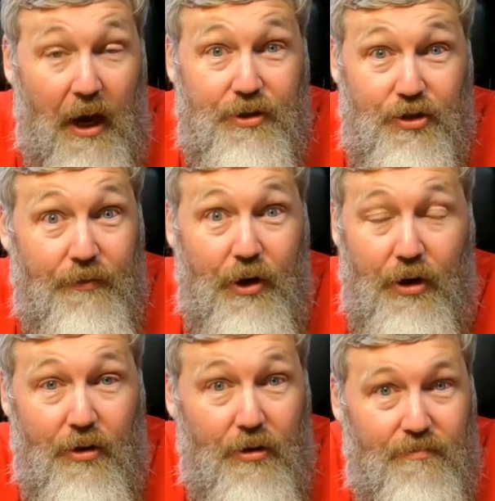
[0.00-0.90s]
uh, serving
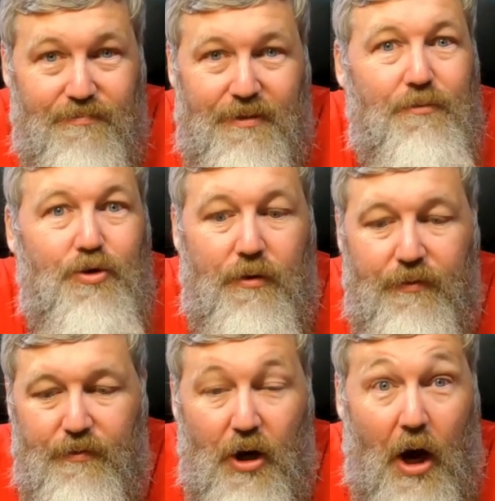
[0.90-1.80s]
her some sort
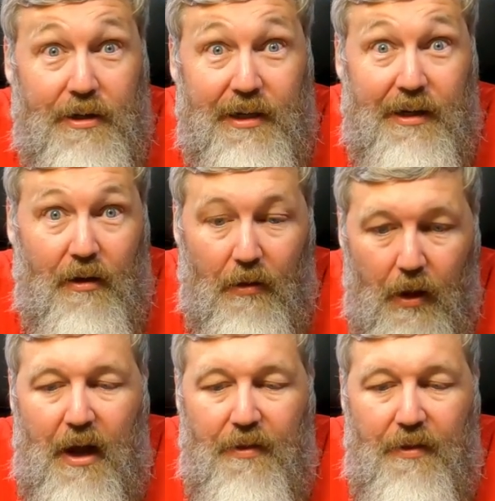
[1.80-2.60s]
of cocktail.